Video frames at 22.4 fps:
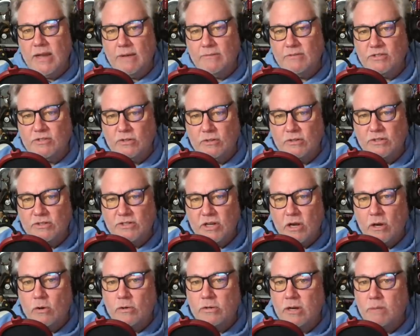have a certain
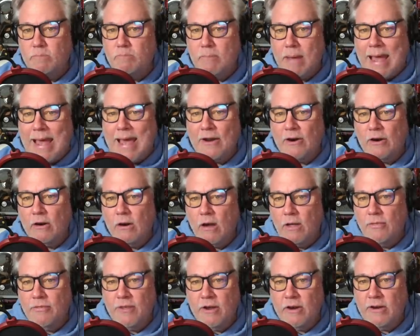tone and patter
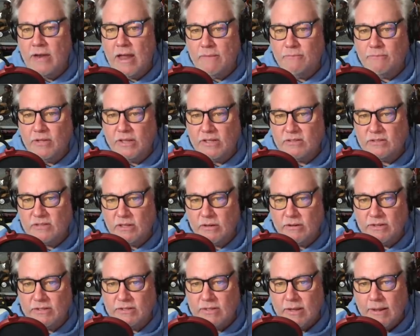on their Netflix
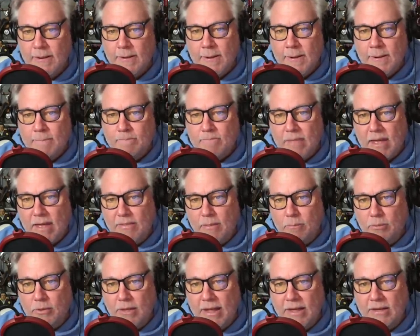series, and
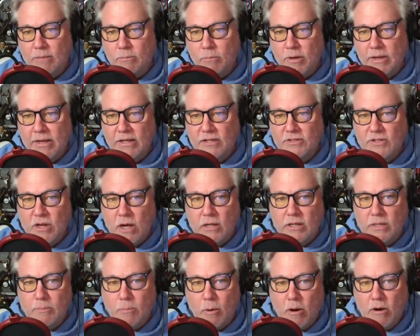the plan to bring in
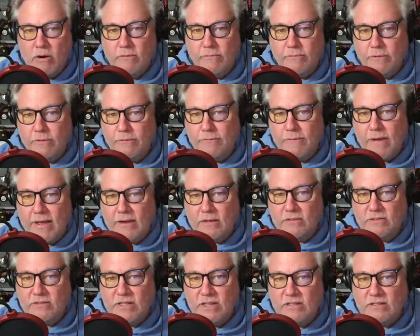Dolly Parton for the
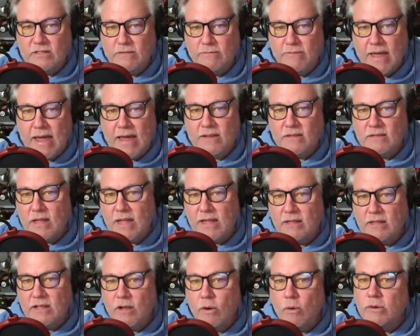final season of that is
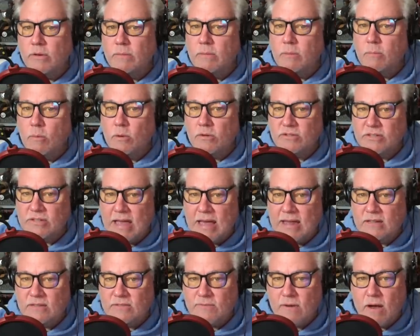likely going to be more
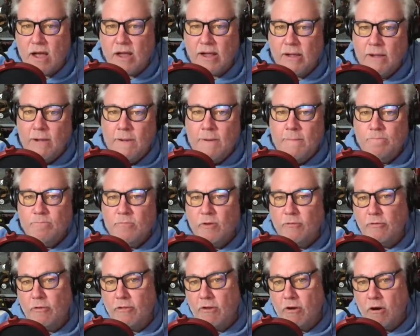satisfying
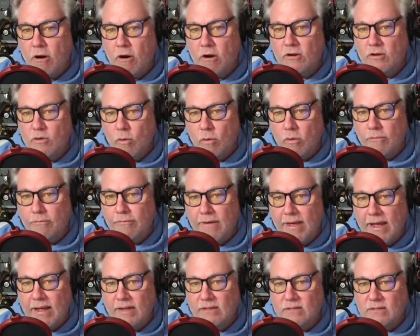for their hardcore
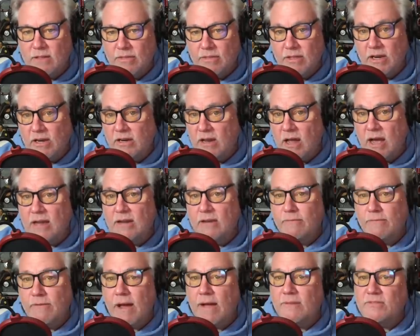fans than a
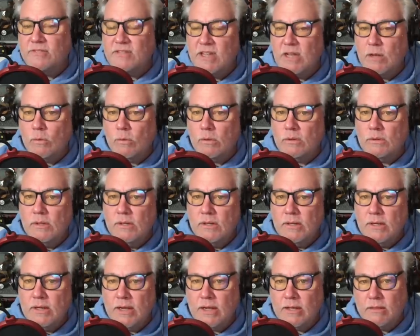9-to-5 sequel
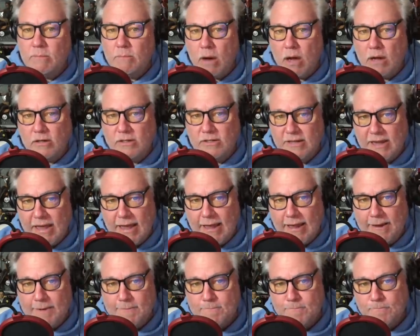in the modern
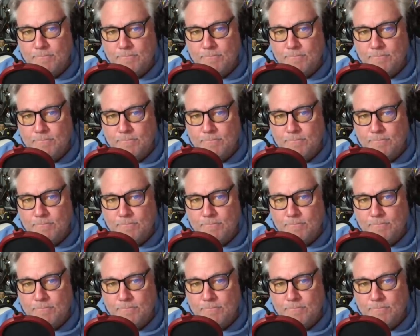day.